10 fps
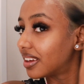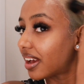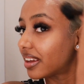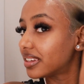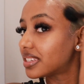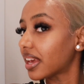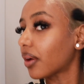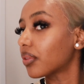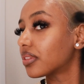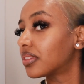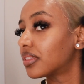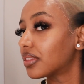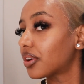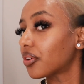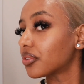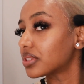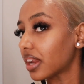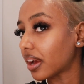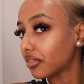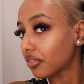I didn't take out the cornrows that I
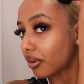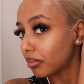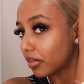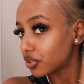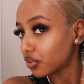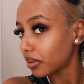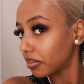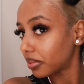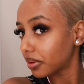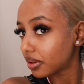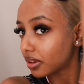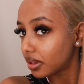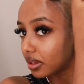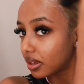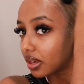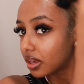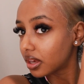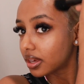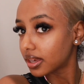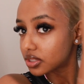had from my trip
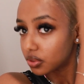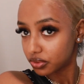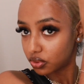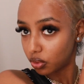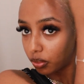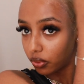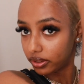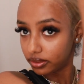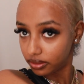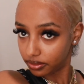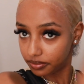because there was no point.